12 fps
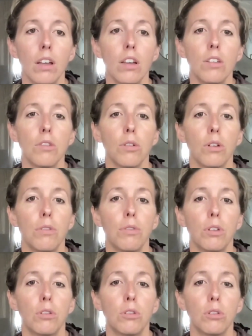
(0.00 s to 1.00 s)
So if
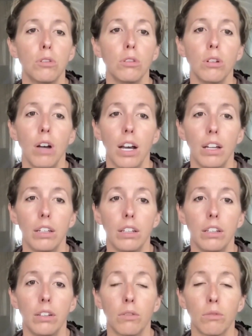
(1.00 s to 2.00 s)
you don't know how
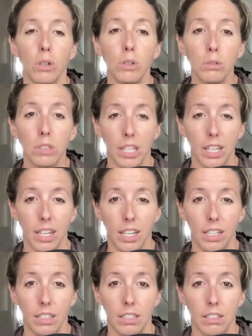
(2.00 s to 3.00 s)
to
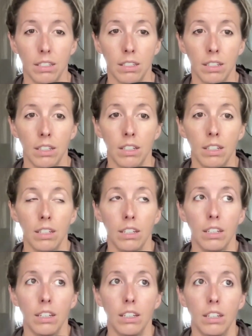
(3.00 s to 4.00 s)
rotate
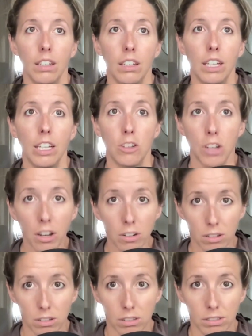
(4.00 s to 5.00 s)
in
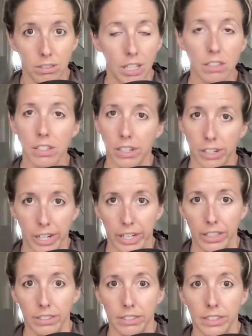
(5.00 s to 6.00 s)
general, that's not
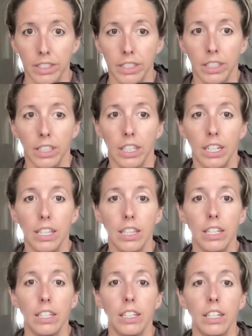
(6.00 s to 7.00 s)
great. And
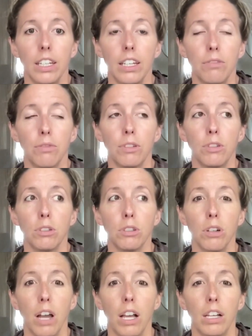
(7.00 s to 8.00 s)
then if you don't
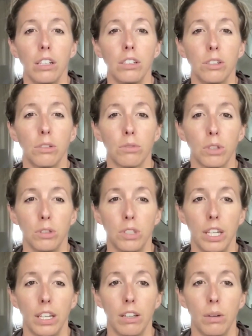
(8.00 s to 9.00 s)
know how to
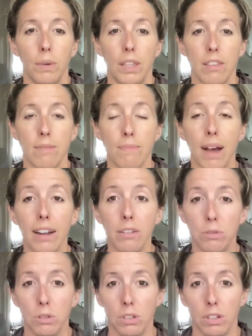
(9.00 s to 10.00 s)
rotate in a way that's
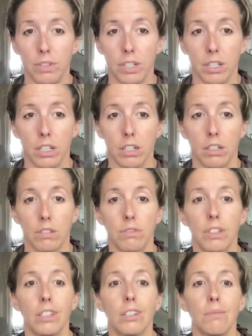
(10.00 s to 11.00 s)
mindful of your curve,
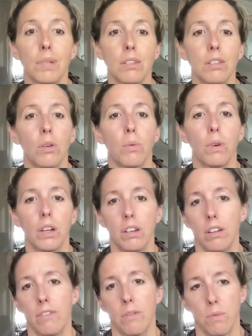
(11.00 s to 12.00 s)
then you're missing one
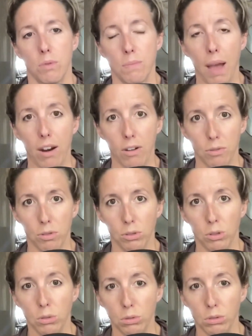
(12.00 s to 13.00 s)
of the most powerful
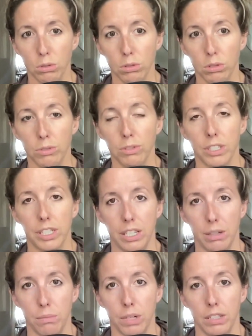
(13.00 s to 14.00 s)
tools for
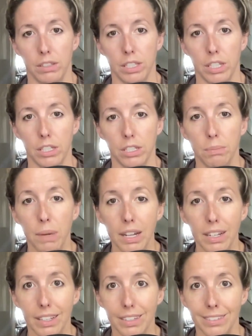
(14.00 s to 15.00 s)
decompressing your spine.